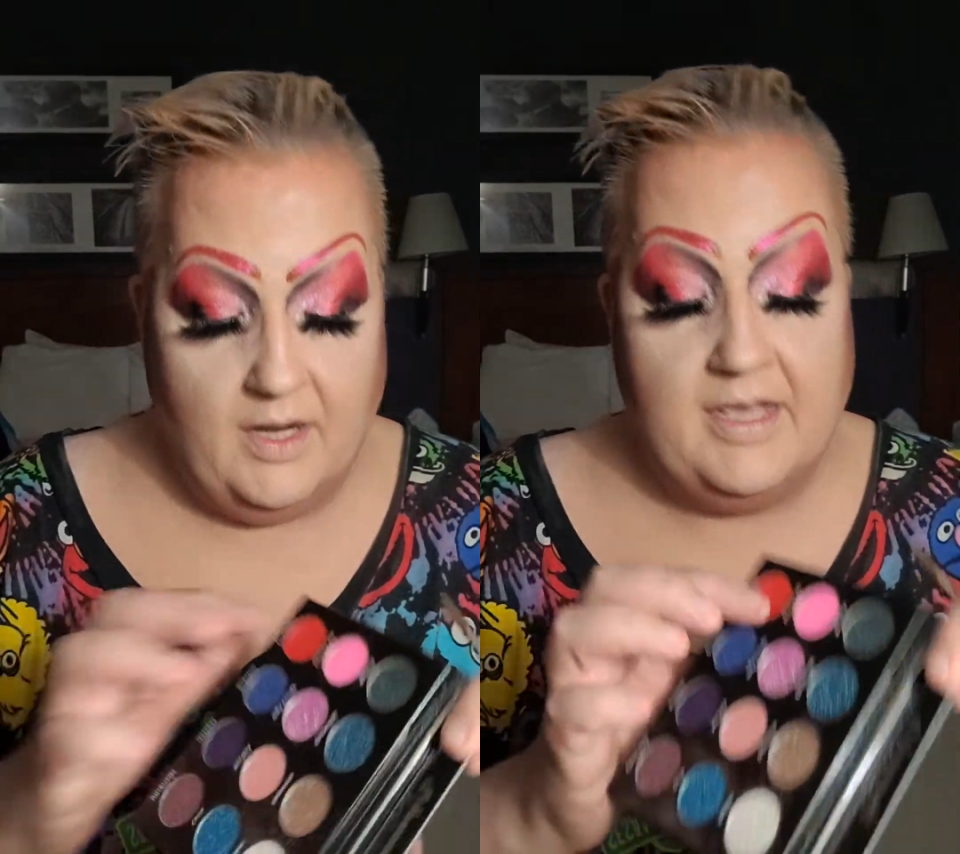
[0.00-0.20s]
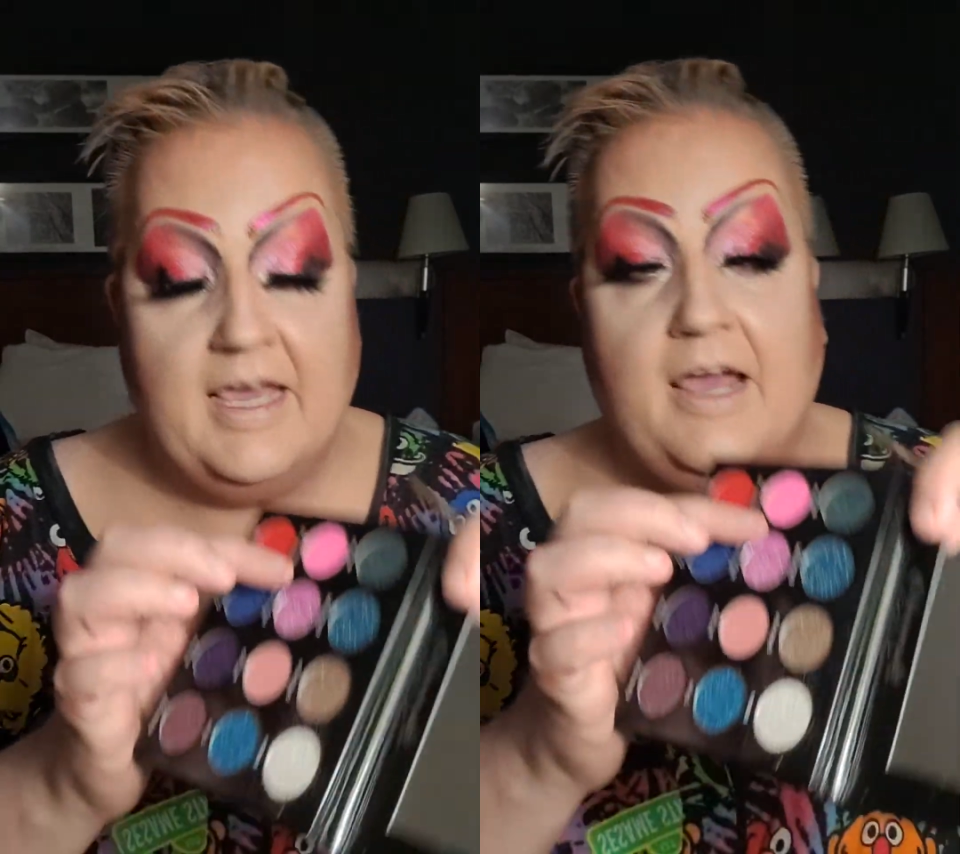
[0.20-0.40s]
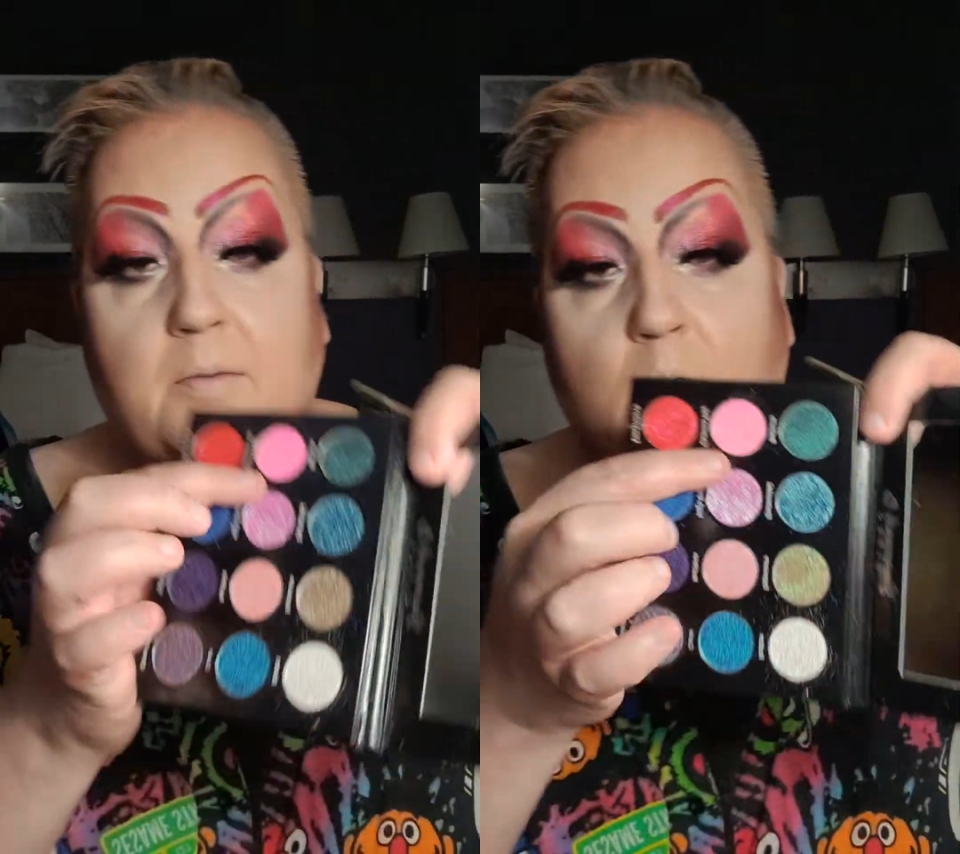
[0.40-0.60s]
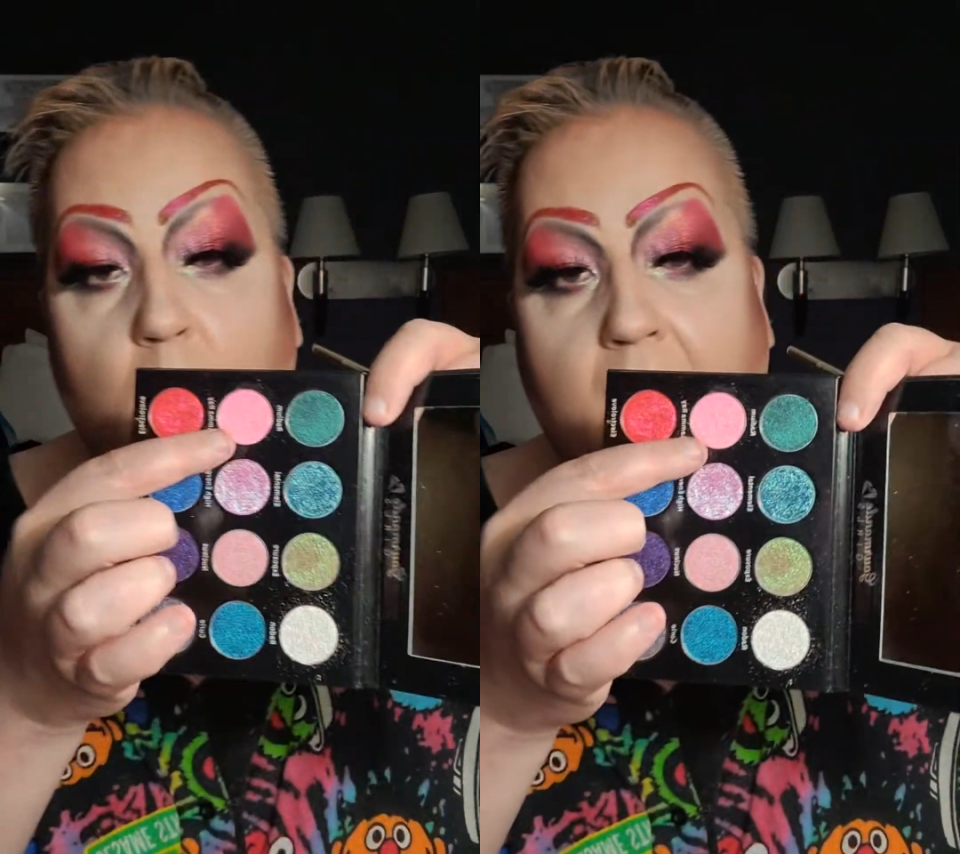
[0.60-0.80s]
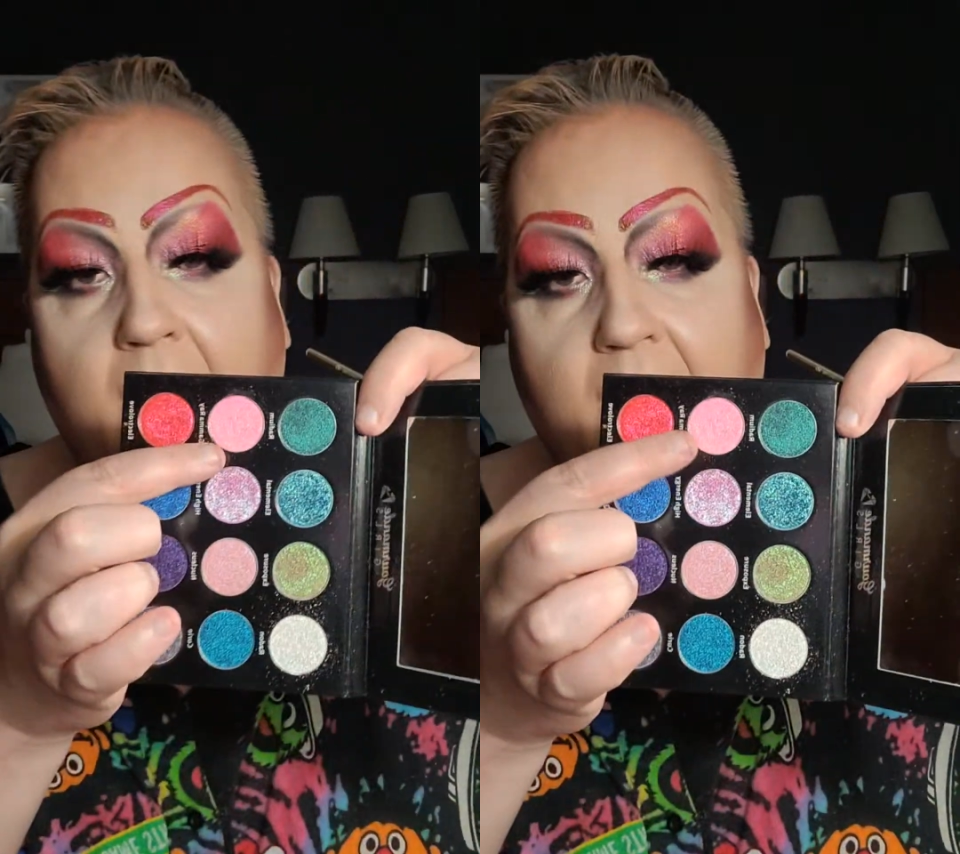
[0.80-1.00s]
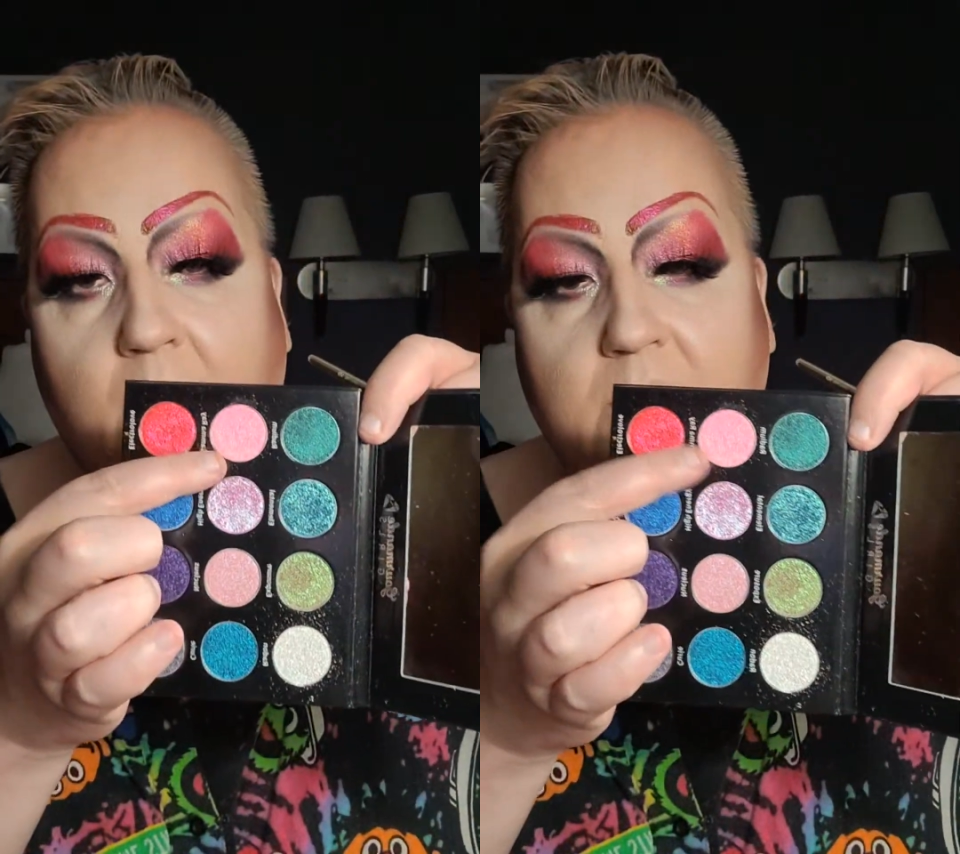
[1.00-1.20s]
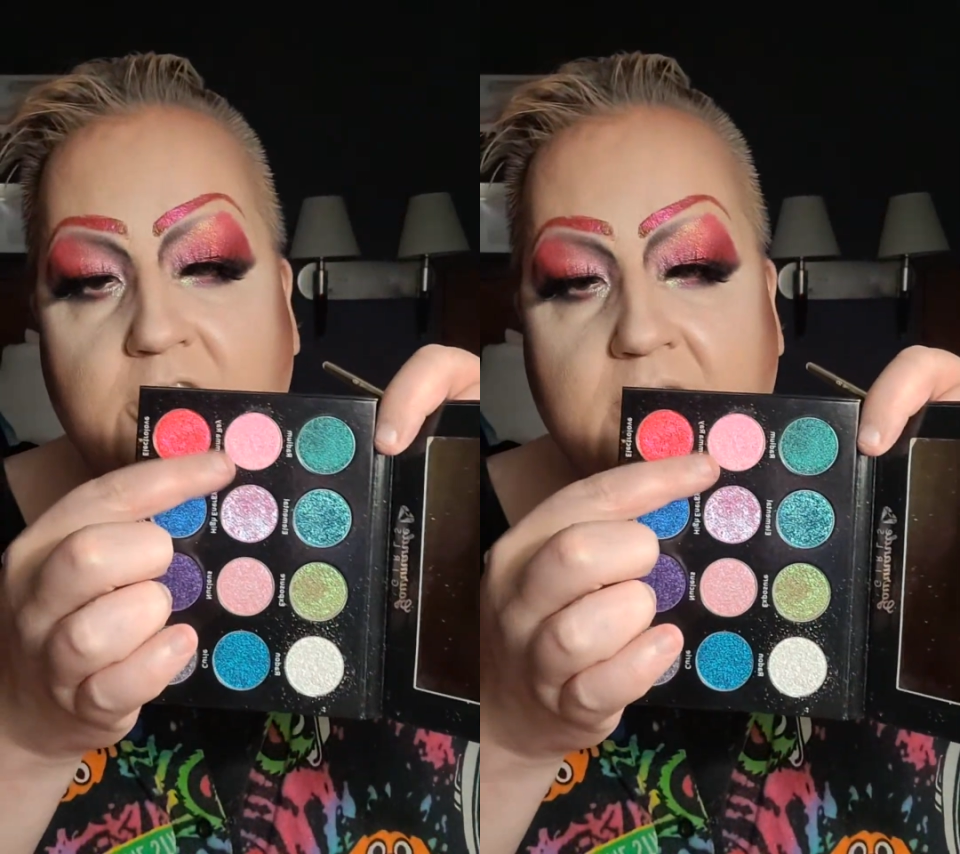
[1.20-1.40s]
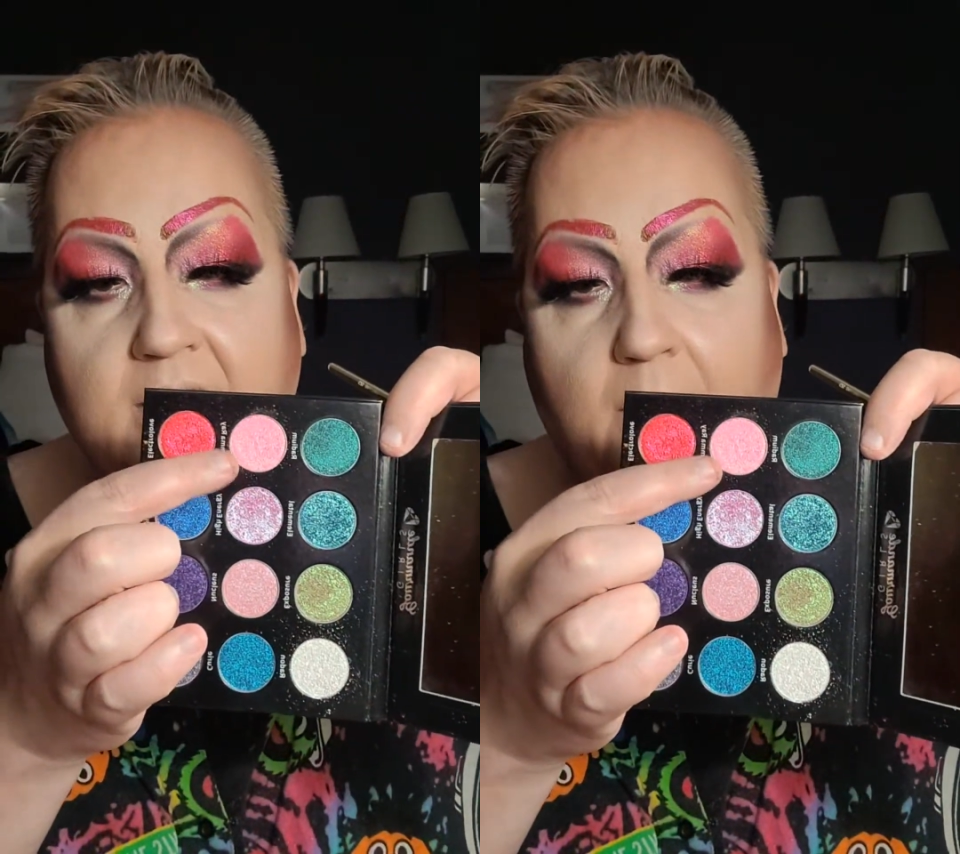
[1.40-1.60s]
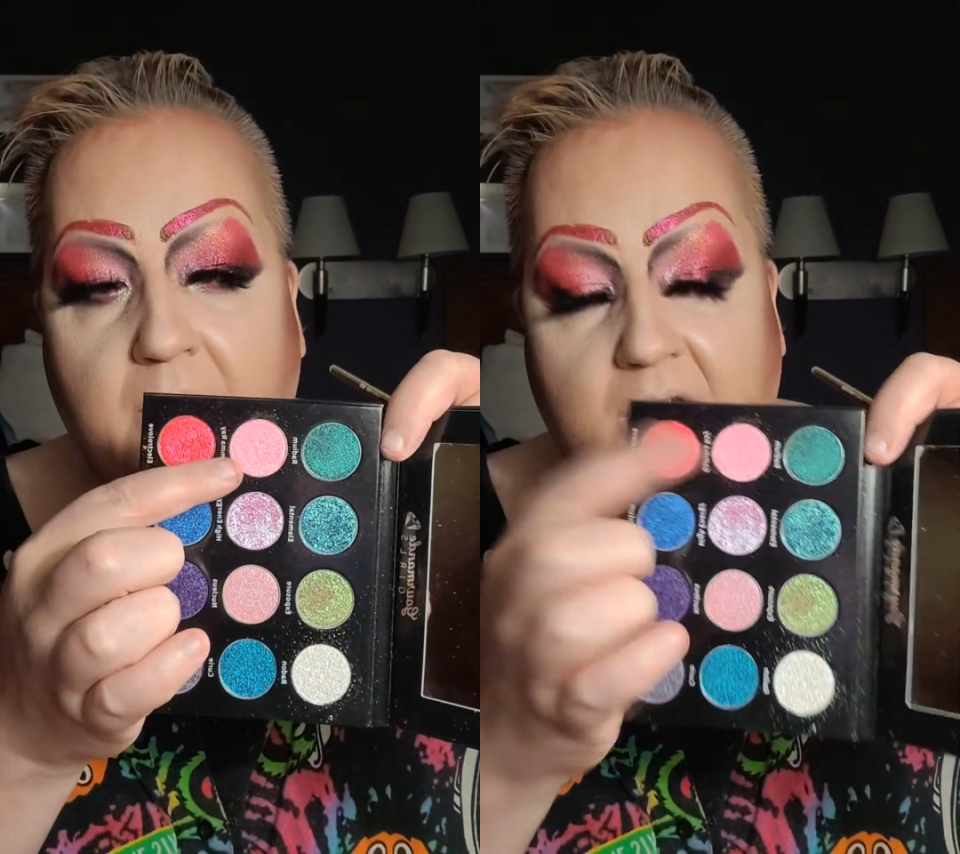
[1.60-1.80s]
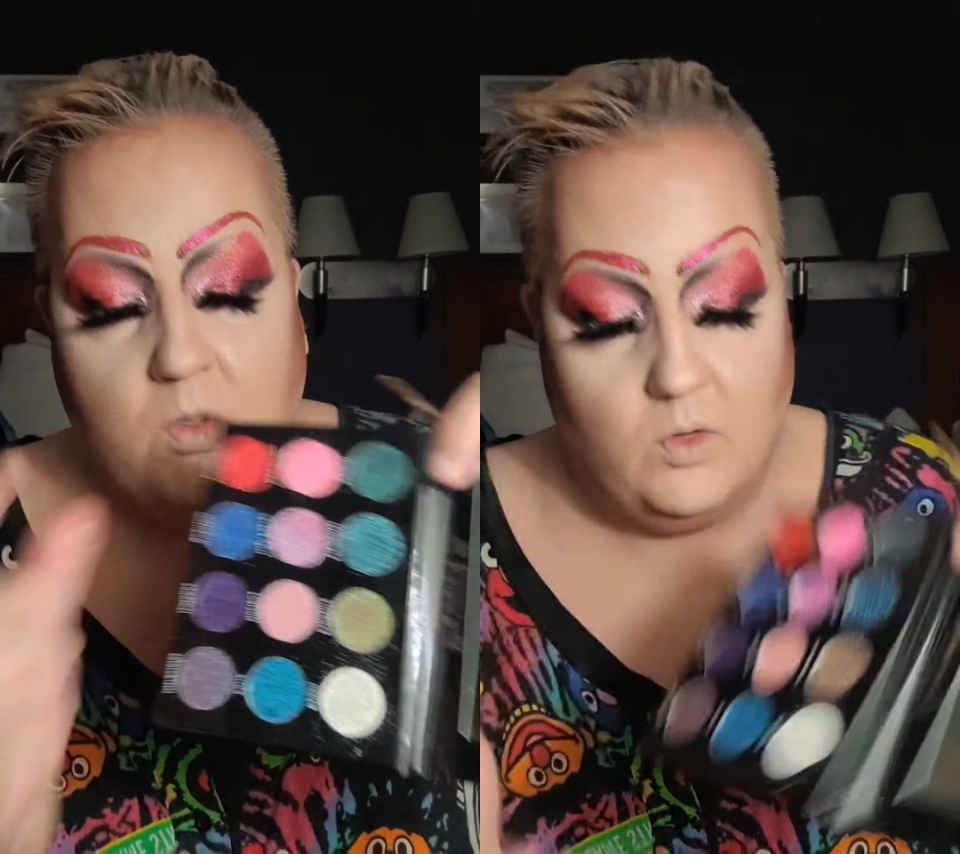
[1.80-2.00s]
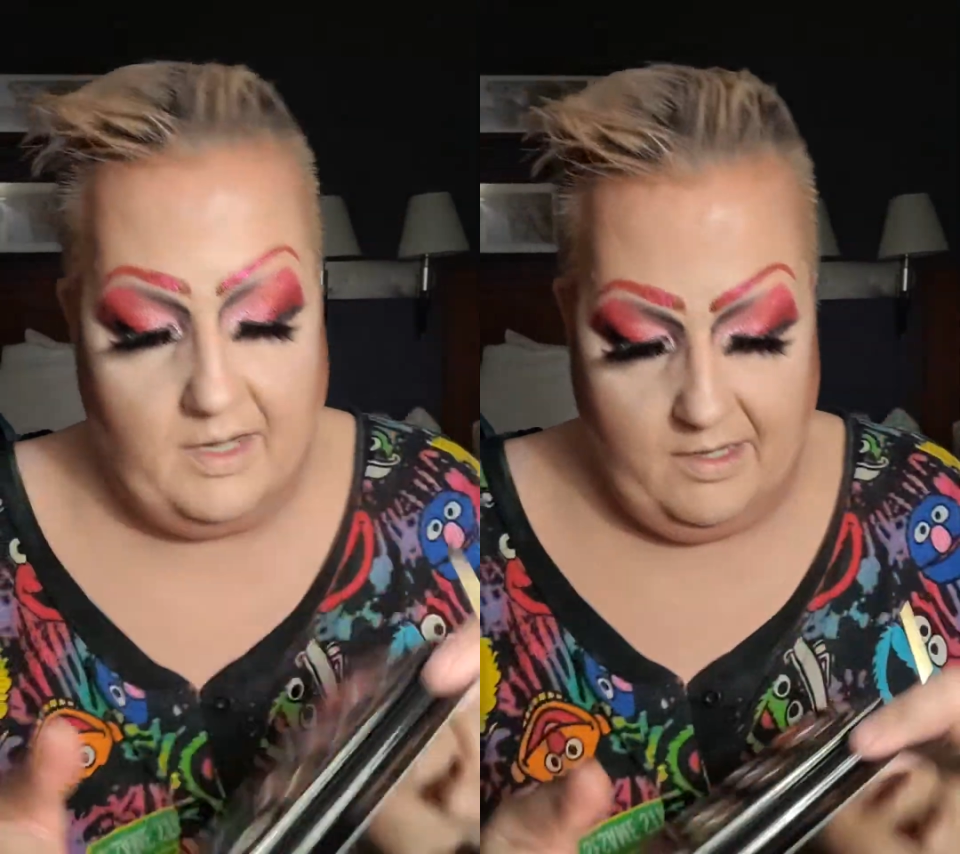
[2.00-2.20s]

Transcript: Gamma Ray, which is that pink one.